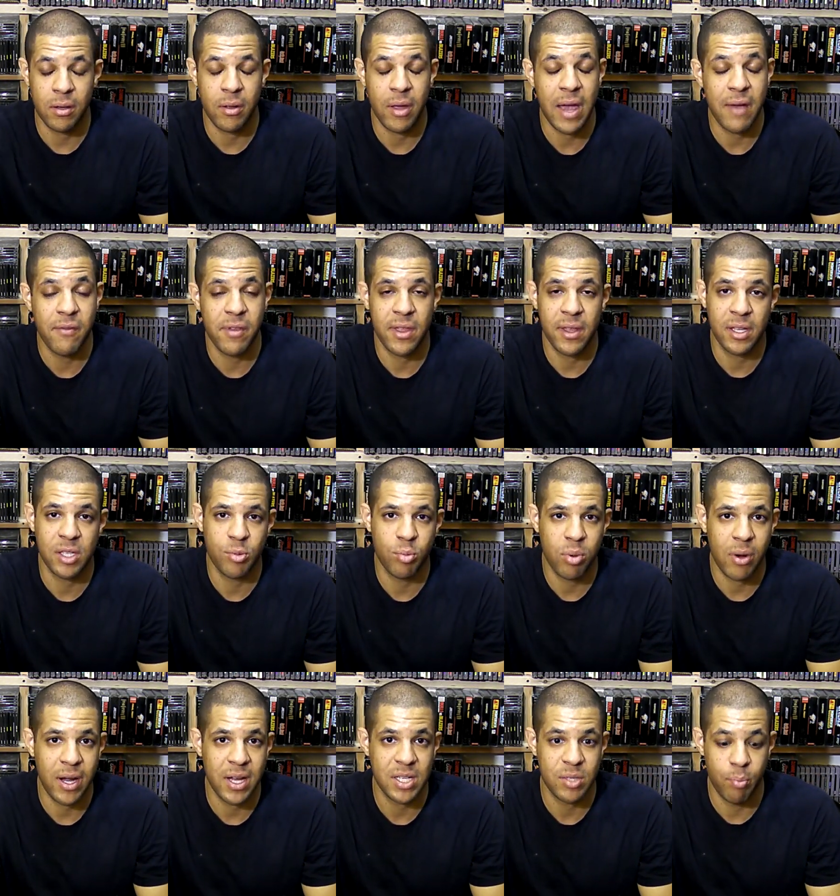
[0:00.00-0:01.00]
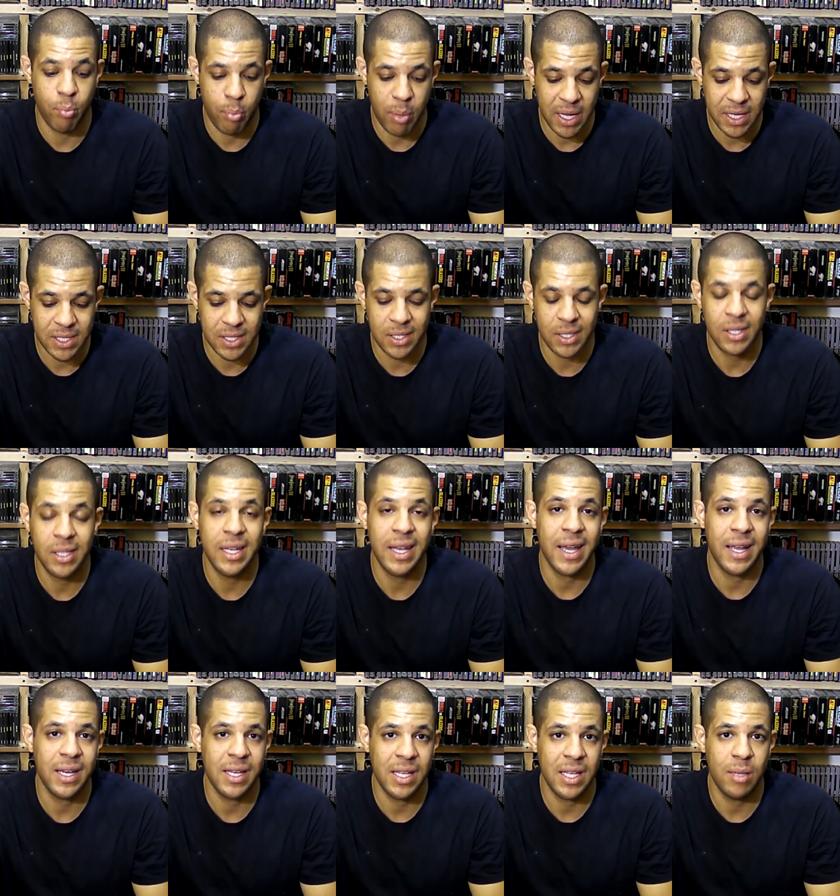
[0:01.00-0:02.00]
everything's priced basically
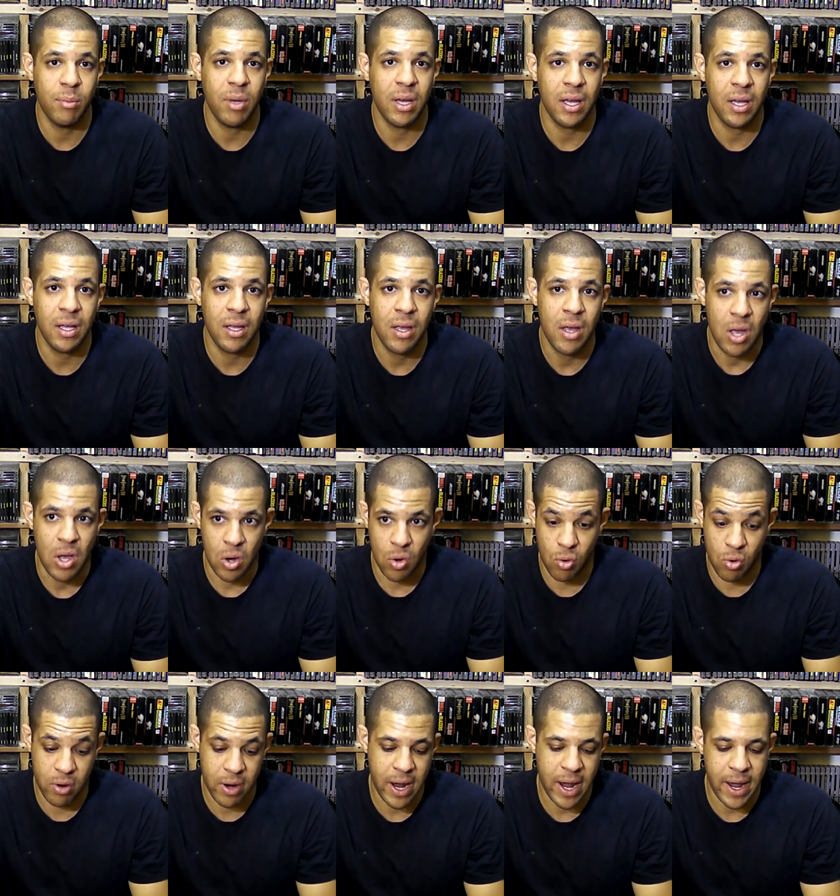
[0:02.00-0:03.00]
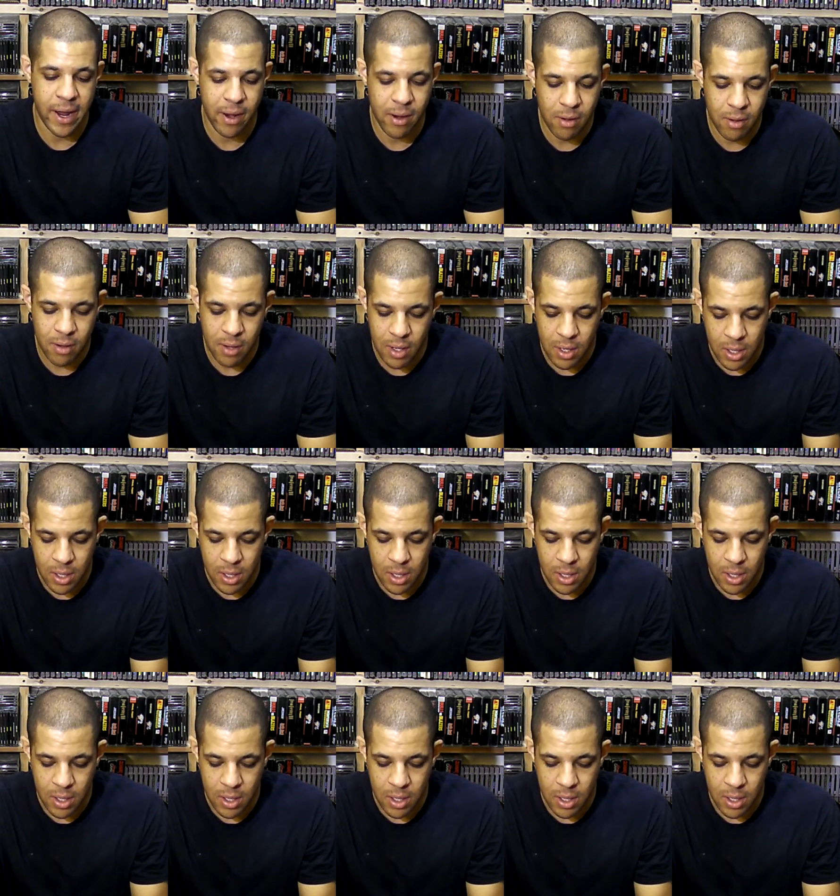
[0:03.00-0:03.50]
at eBay or higher.